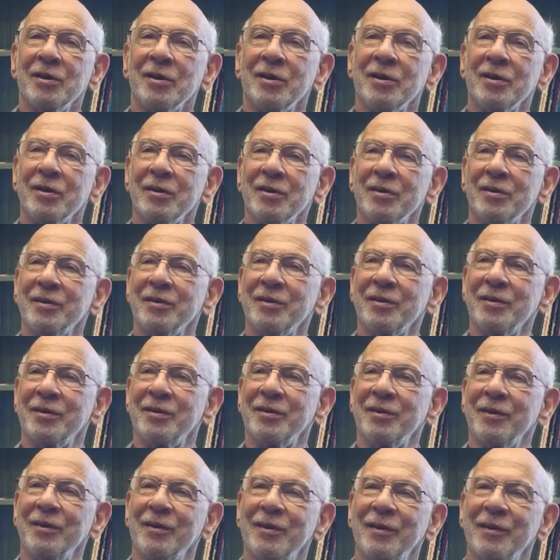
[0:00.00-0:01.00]
Uh, it's
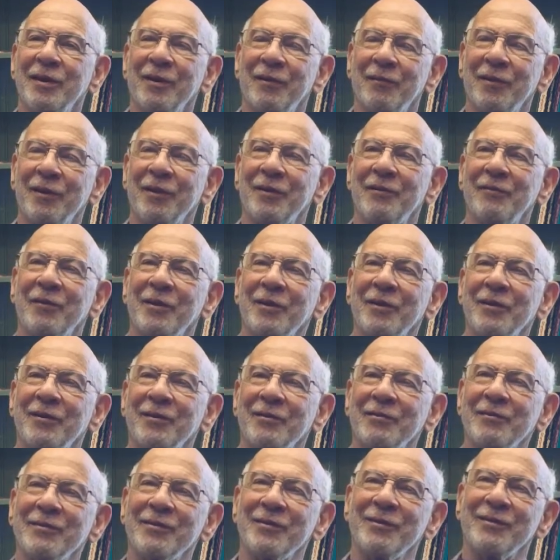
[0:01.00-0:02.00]
it's uh, what it, what
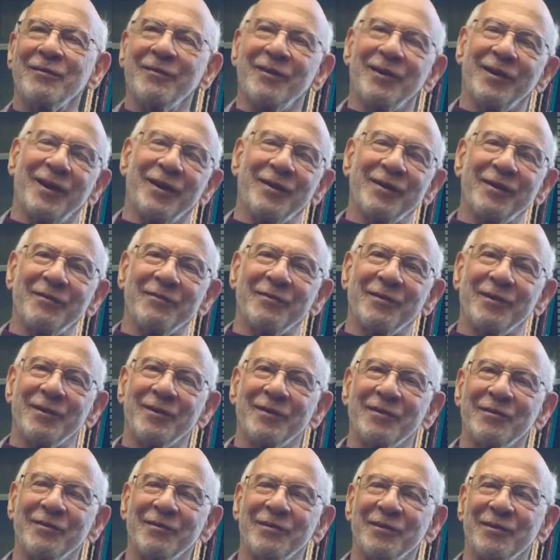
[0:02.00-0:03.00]
it usually well I think what
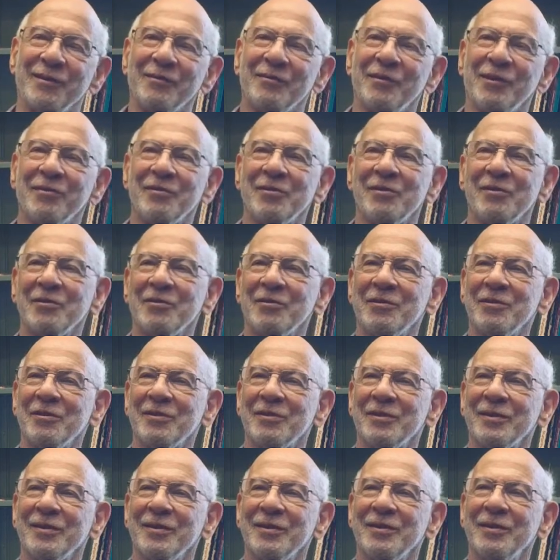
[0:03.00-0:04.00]
it usually amounts to
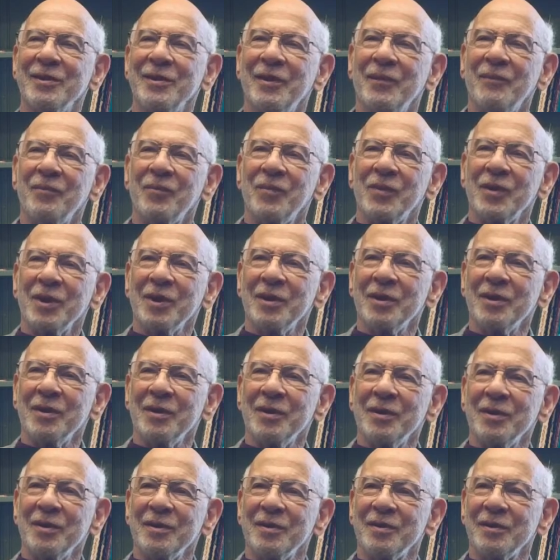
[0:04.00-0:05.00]
is uh,
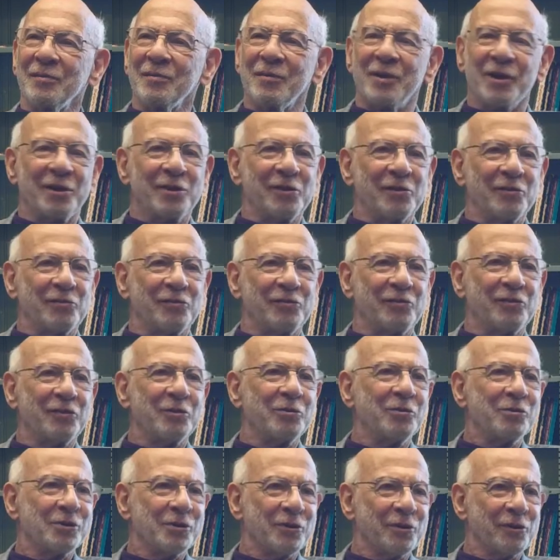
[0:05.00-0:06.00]
is some kind of
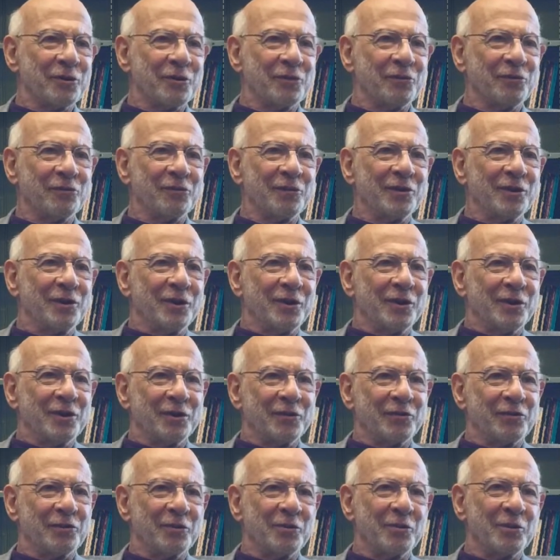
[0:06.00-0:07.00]
fusions of
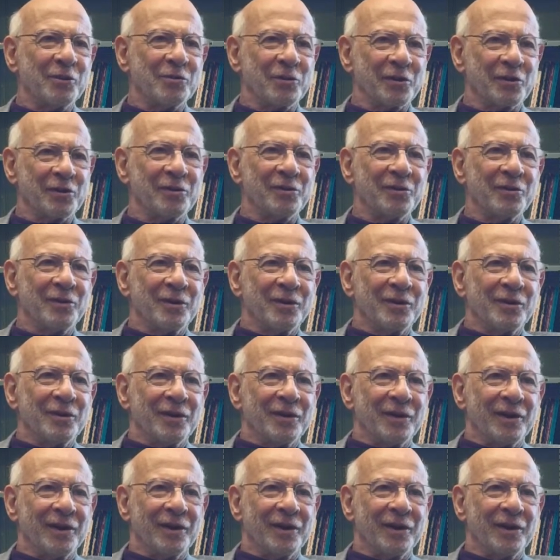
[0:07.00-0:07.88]
different musics. Yeah.